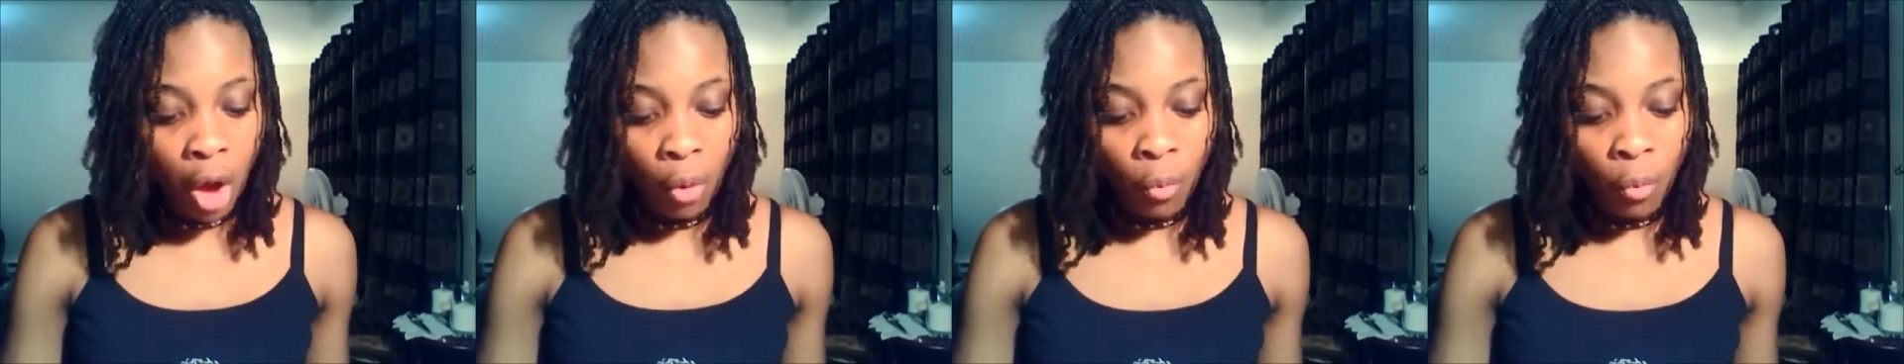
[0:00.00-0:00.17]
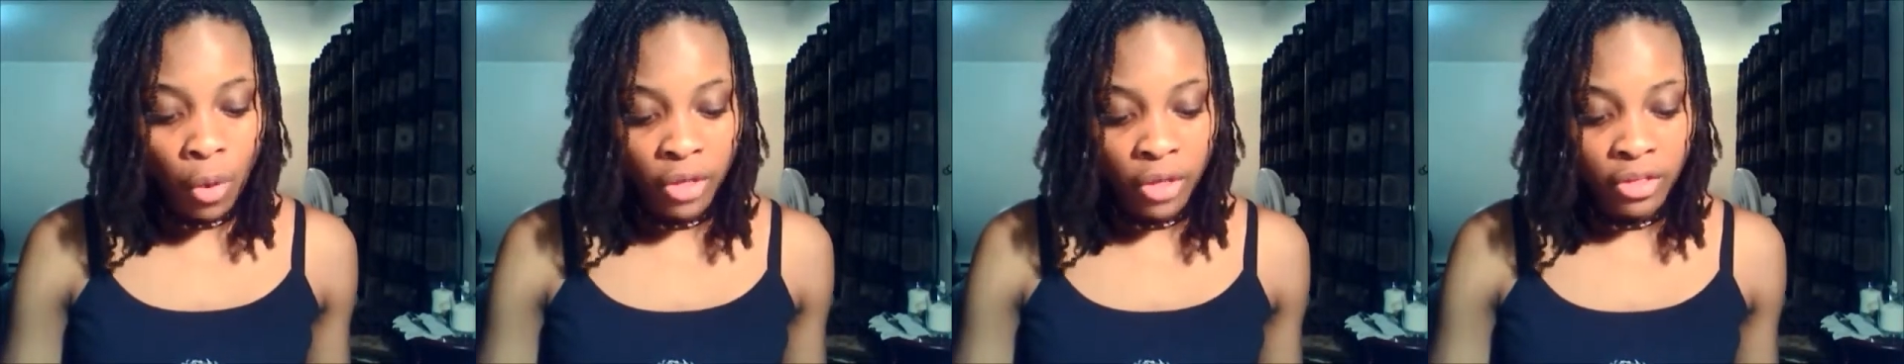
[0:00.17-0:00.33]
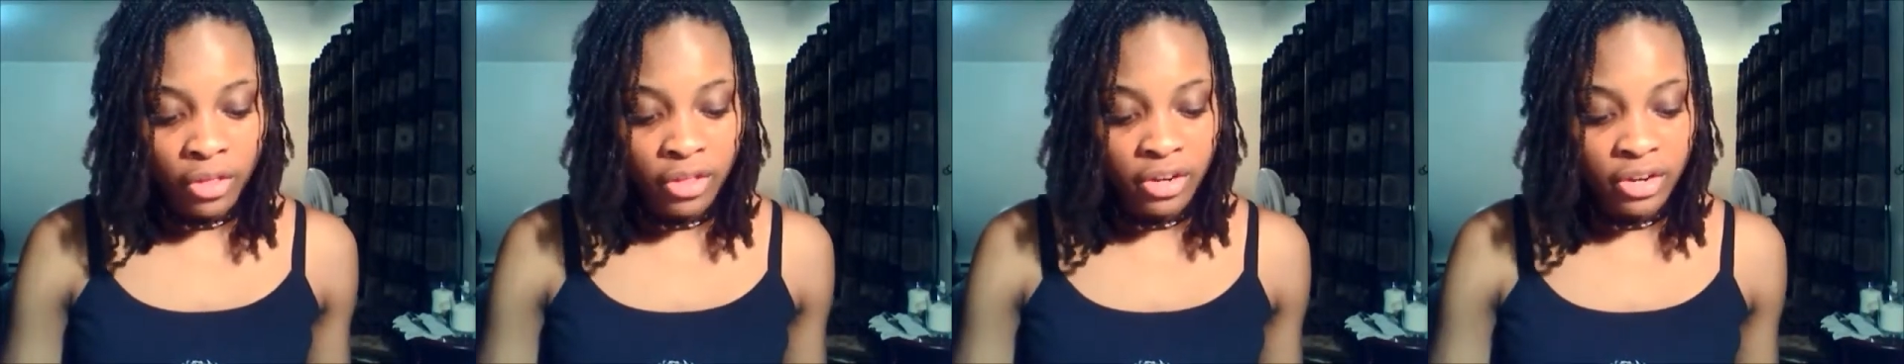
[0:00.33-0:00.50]

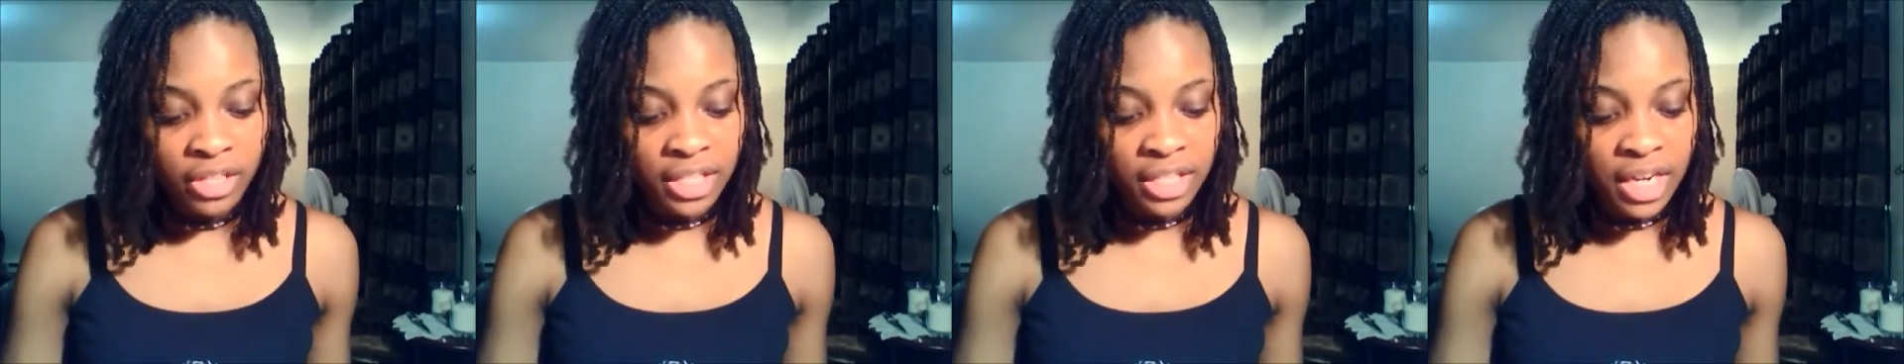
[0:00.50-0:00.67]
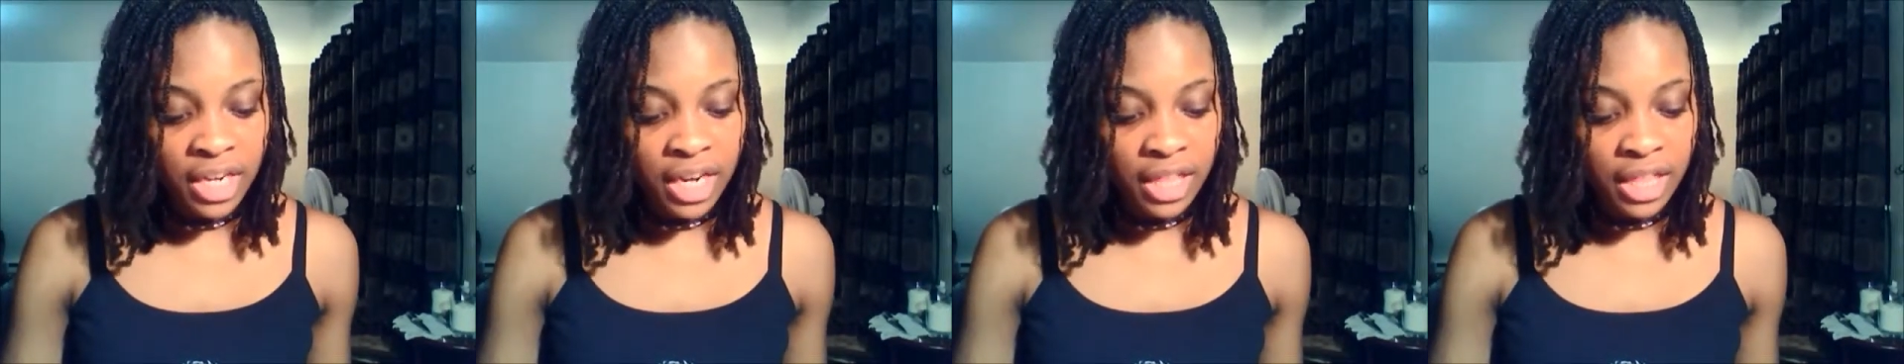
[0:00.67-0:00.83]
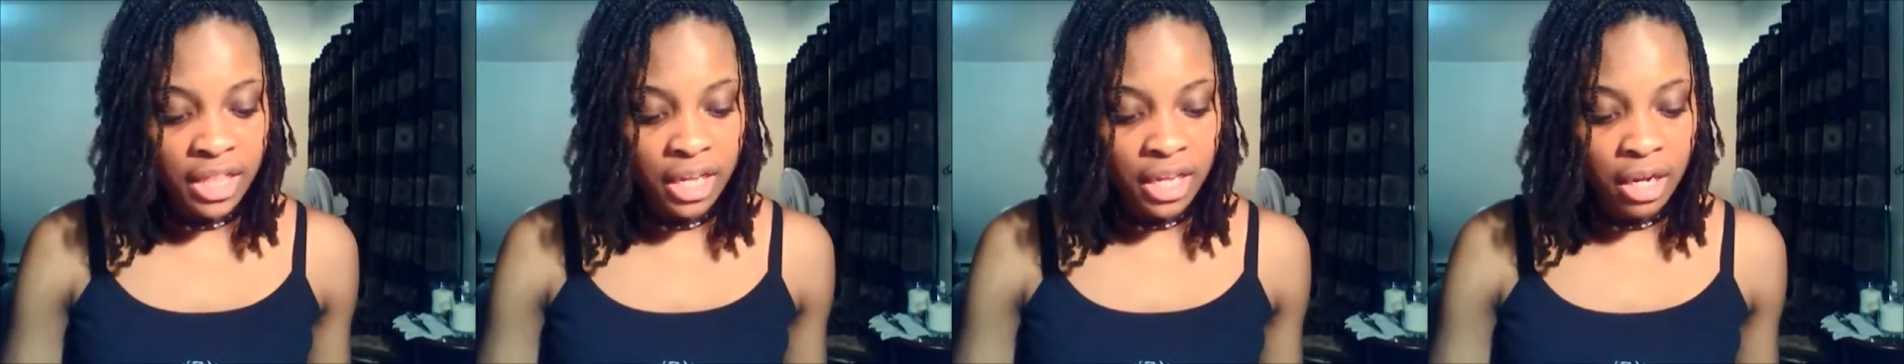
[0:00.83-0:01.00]
whether there's
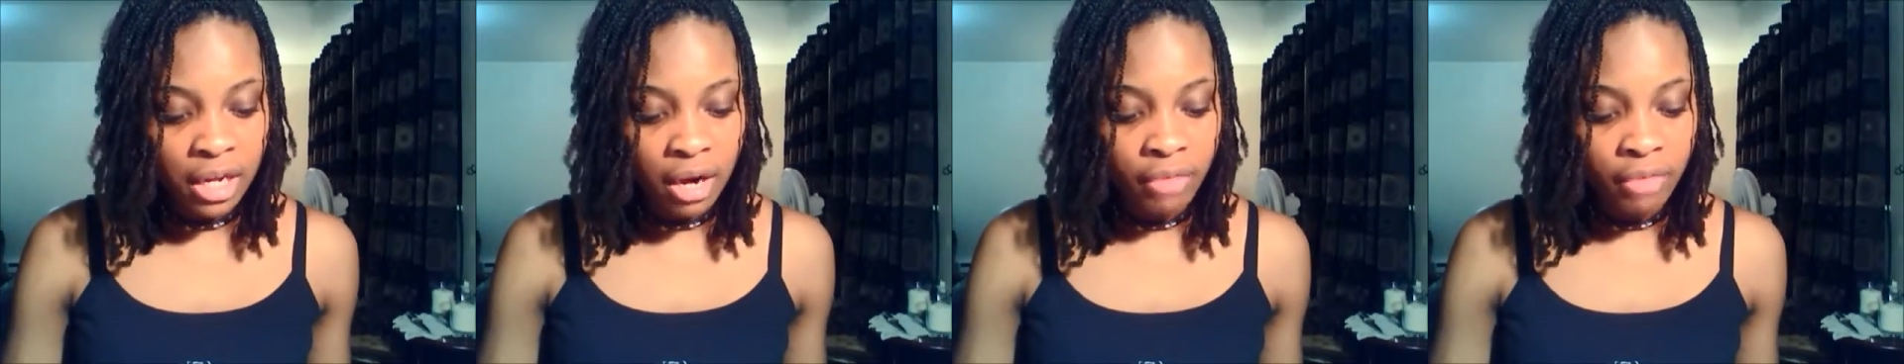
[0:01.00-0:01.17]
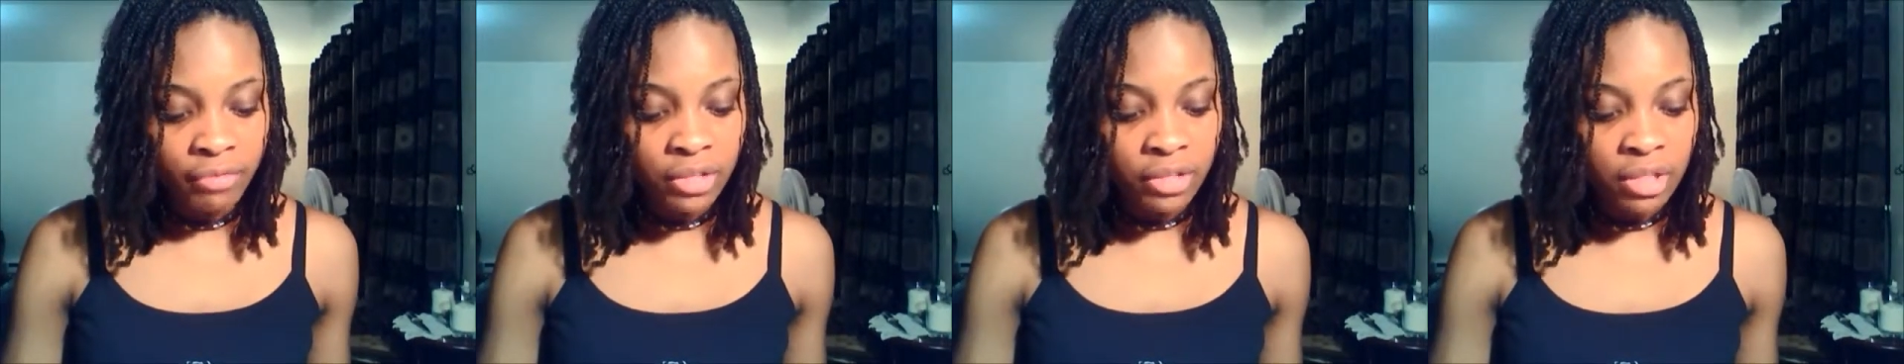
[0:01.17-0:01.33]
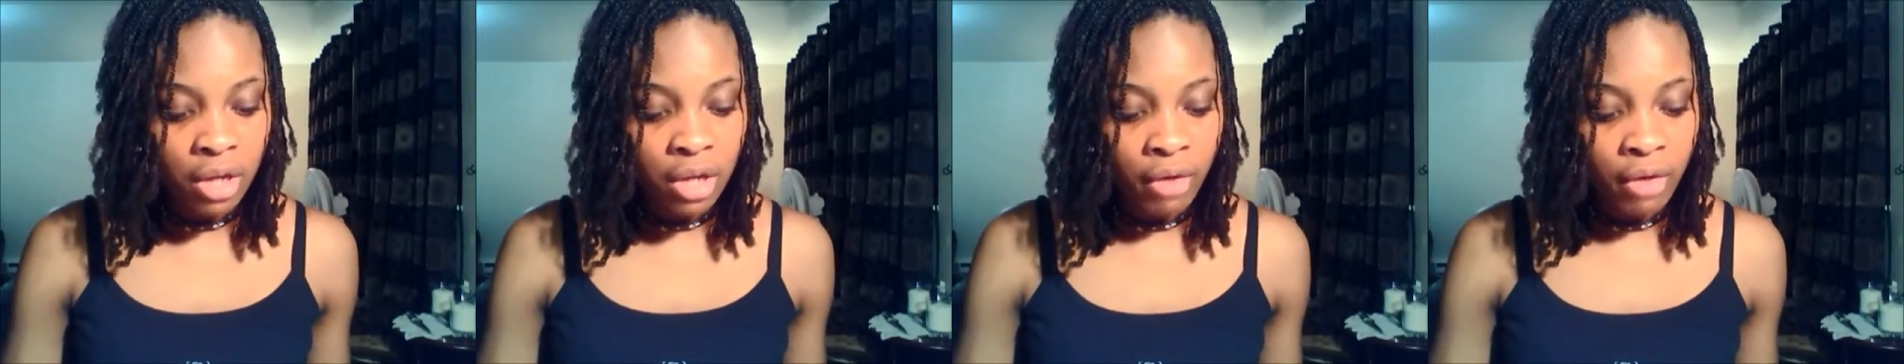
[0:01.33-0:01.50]
anything
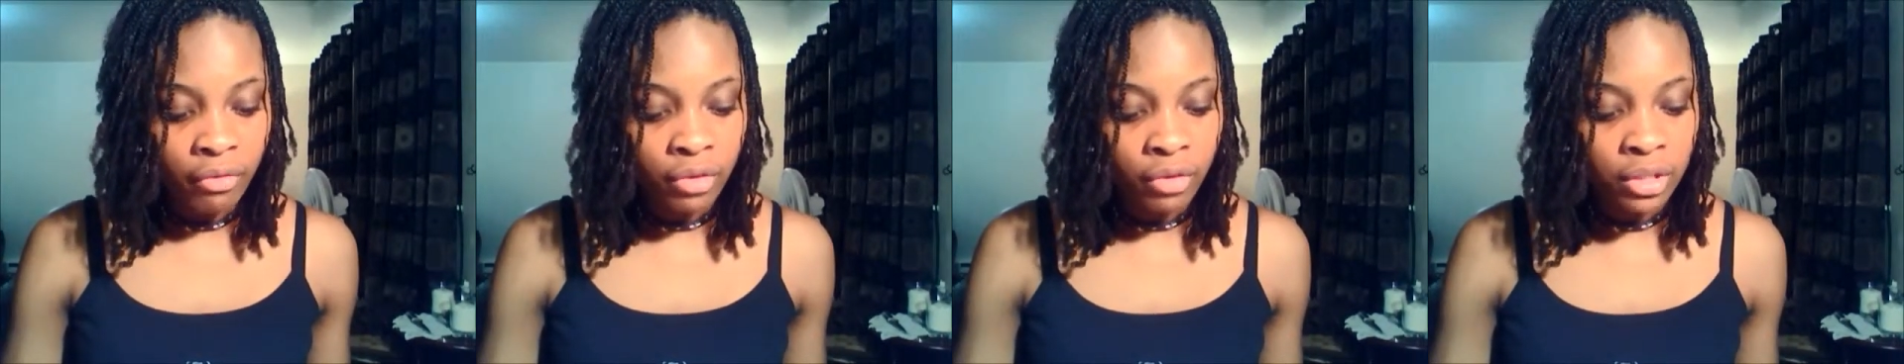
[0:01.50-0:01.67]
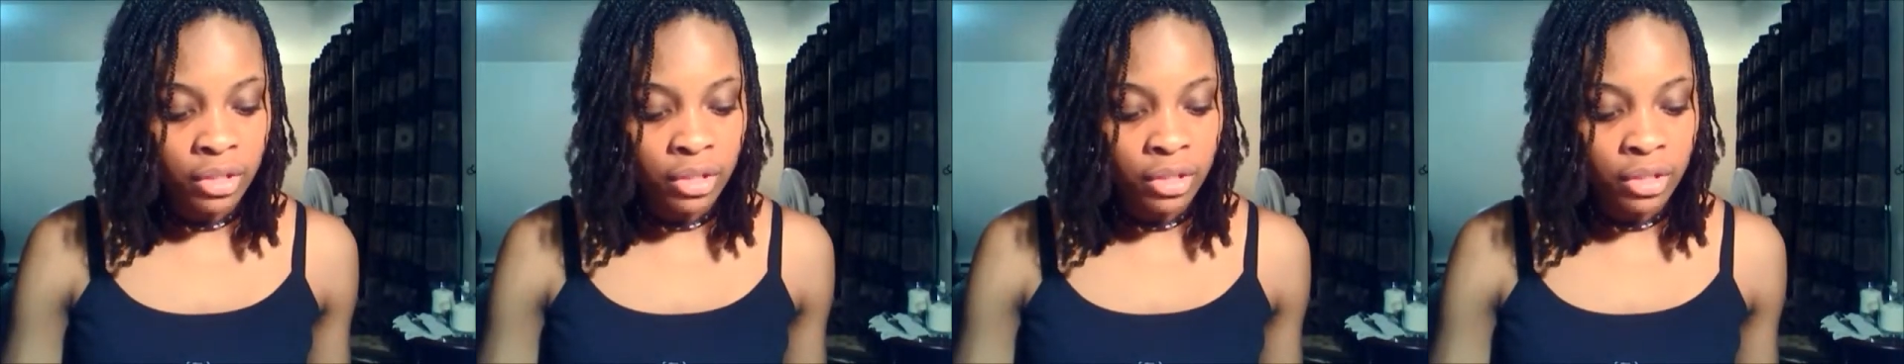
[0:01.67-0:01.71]
unresolved or